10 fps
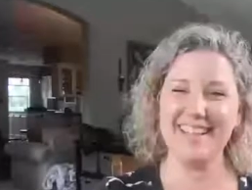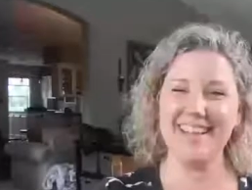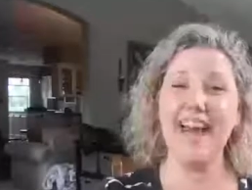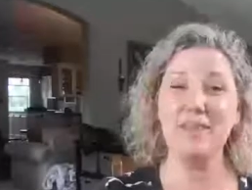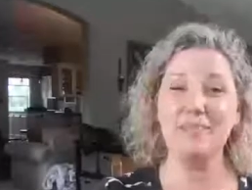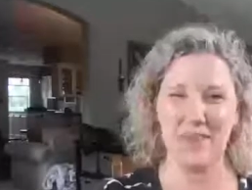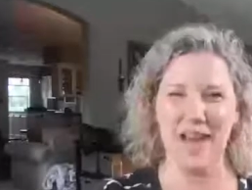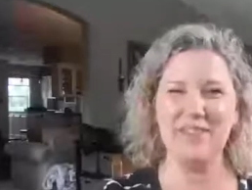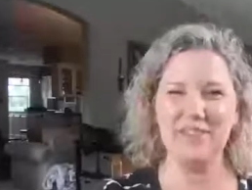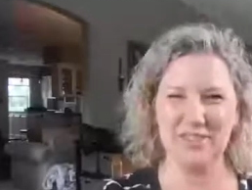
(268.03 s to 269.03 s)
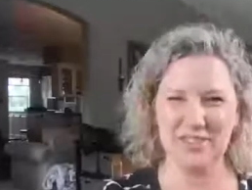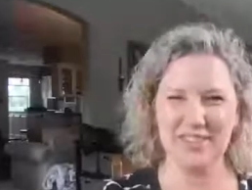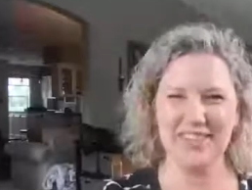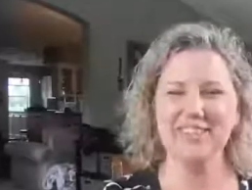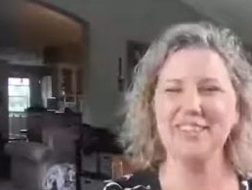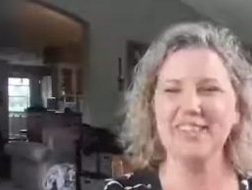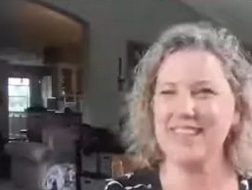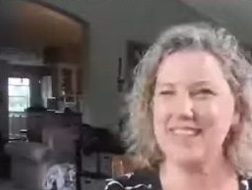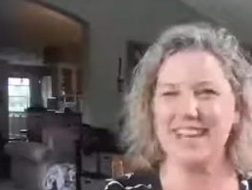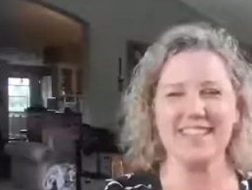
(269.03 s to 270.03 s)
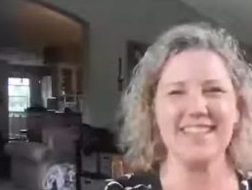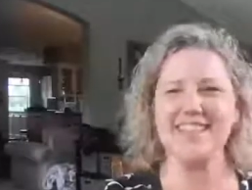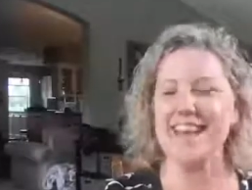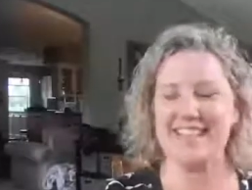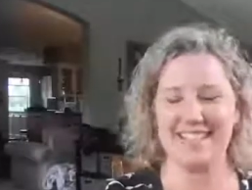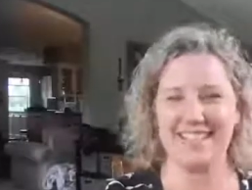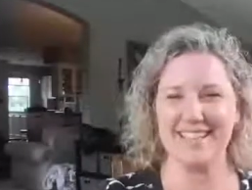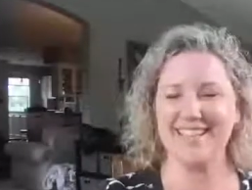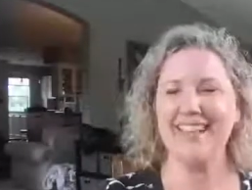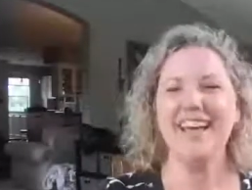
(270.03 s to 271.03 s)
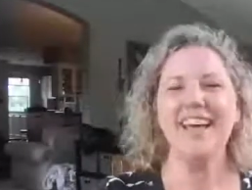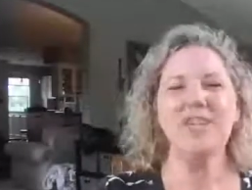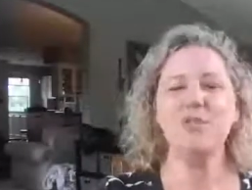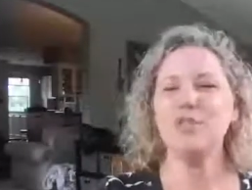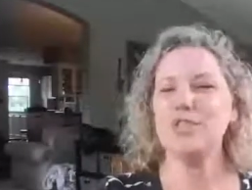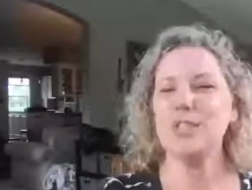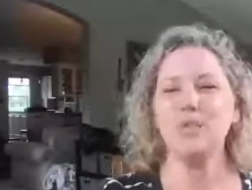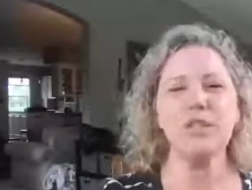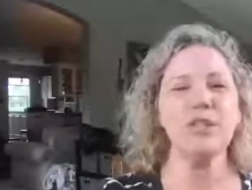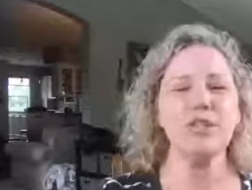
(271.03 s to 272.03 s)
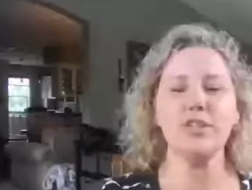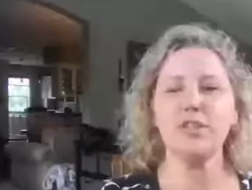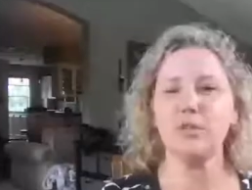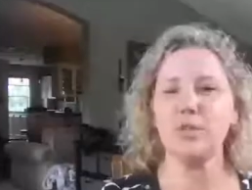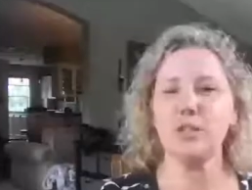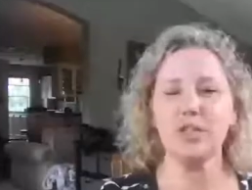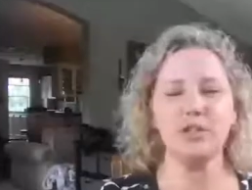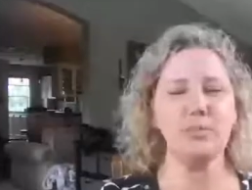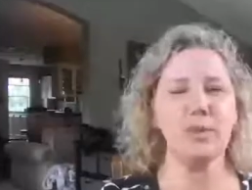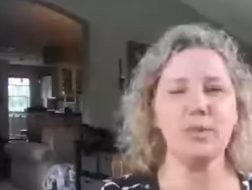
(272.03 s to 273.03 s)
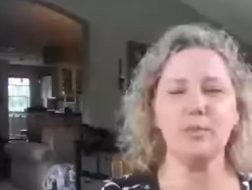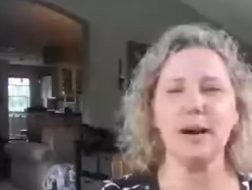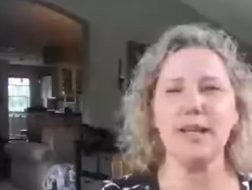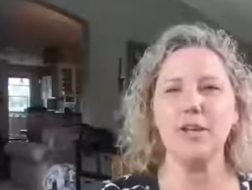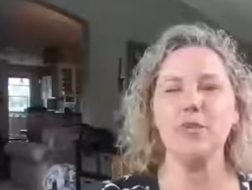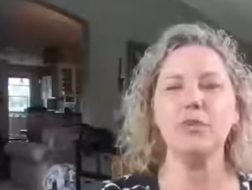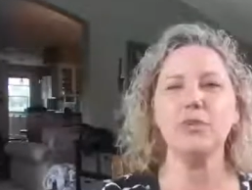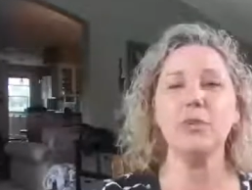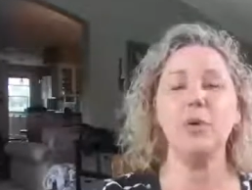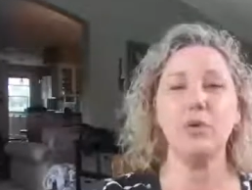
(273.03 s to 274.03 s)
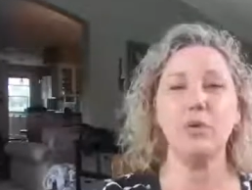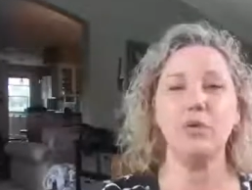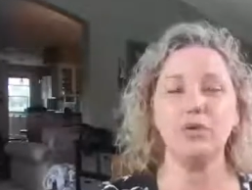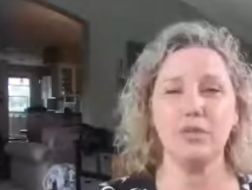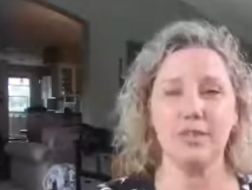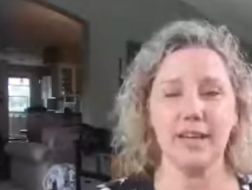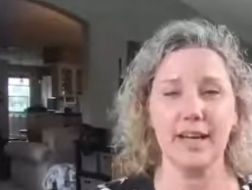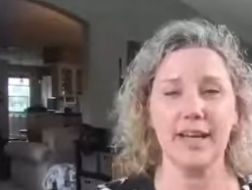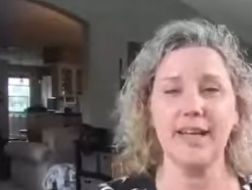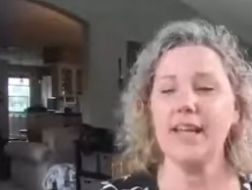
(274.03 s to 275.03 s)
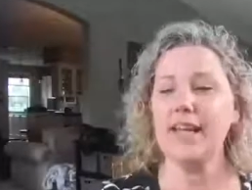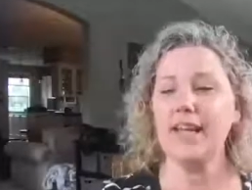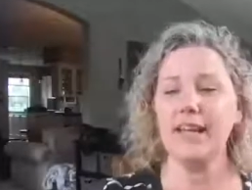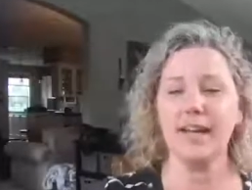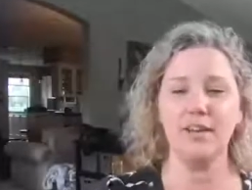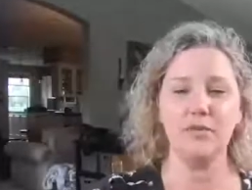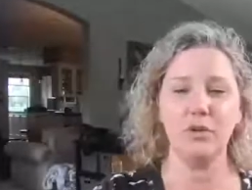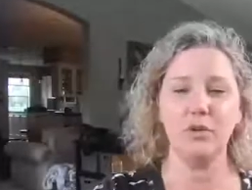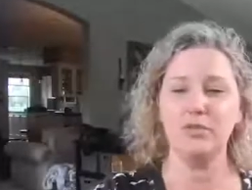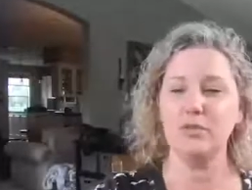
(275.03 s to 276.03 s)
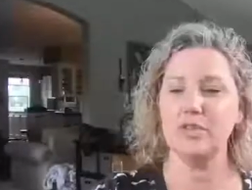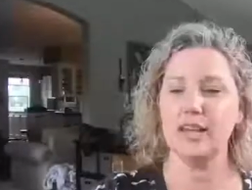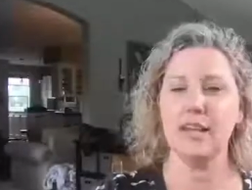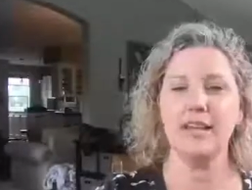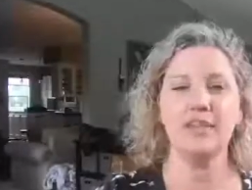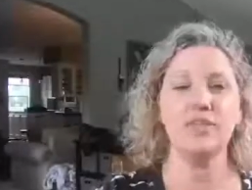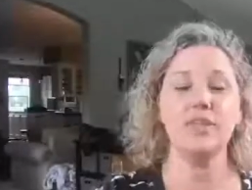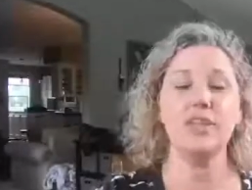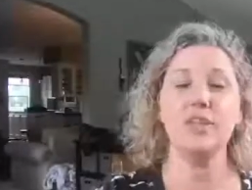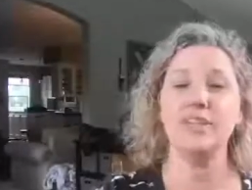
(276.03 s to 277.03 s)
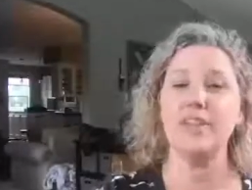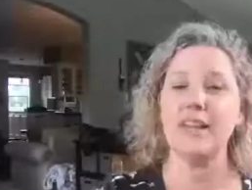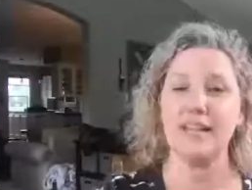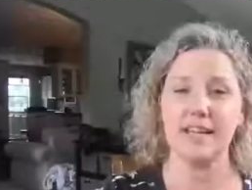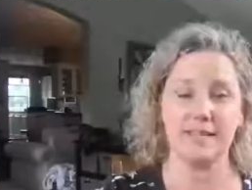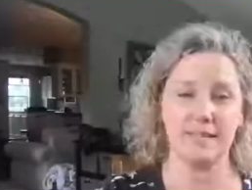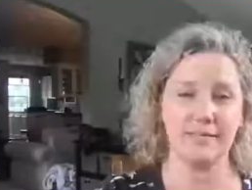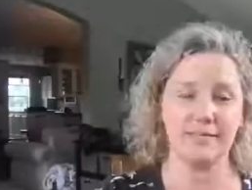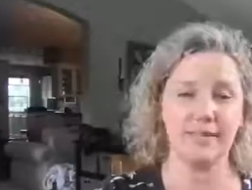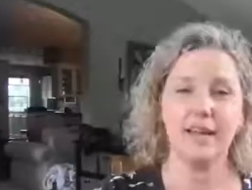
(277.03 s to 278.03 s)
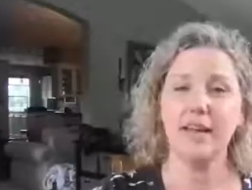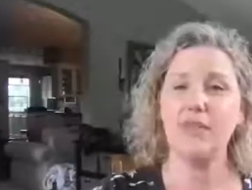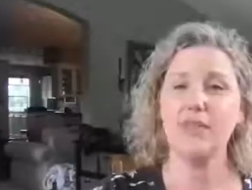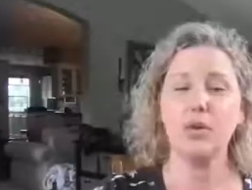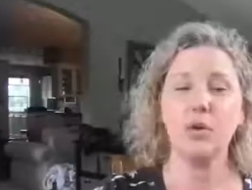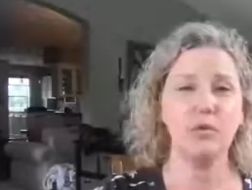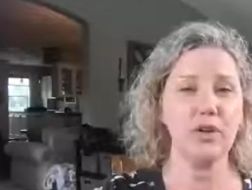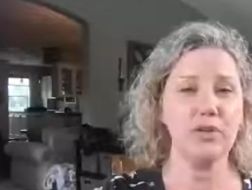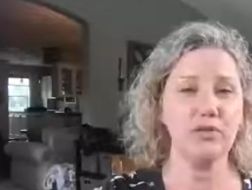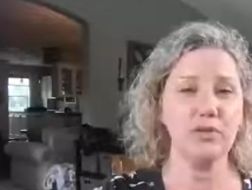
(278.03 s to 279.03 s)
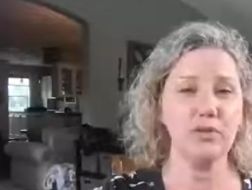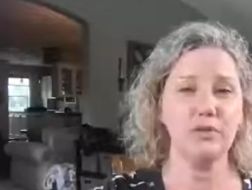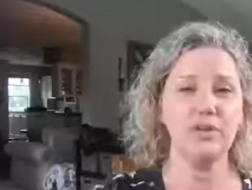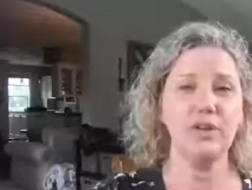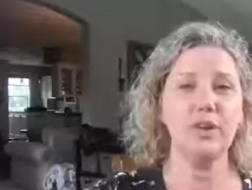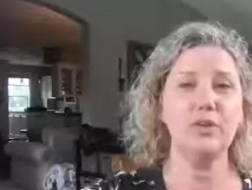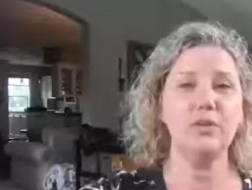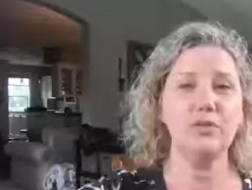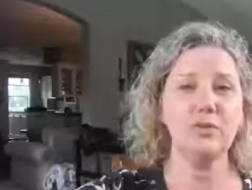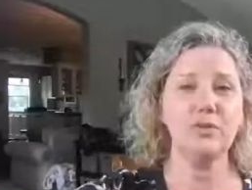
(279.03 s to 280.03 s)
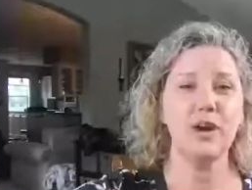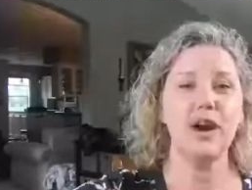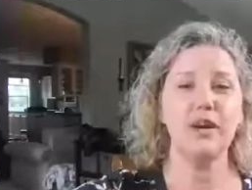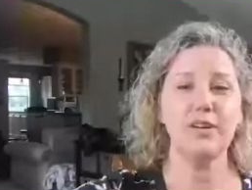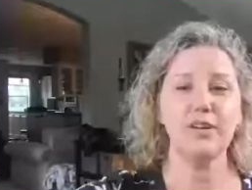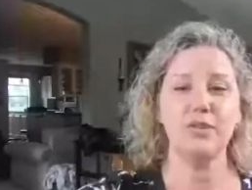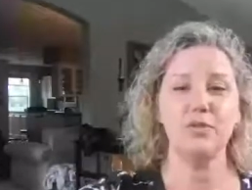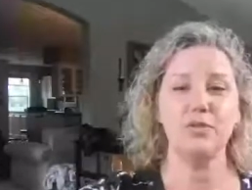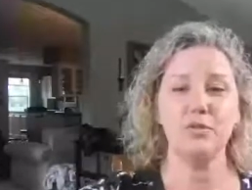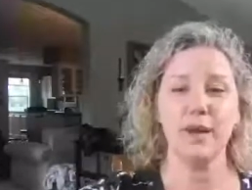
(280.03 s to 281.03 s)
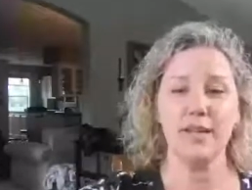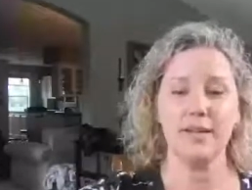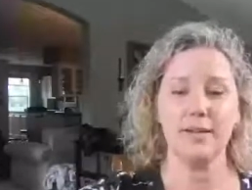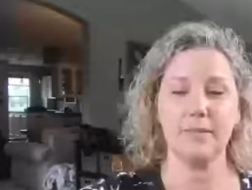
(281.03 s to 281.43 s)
And bad food. Really, that's it. So I want you to start switching your body over to a whole foods diet. Any kind of whole foods diet is just fantastic. If it's a whole fresh food, you are going to do great.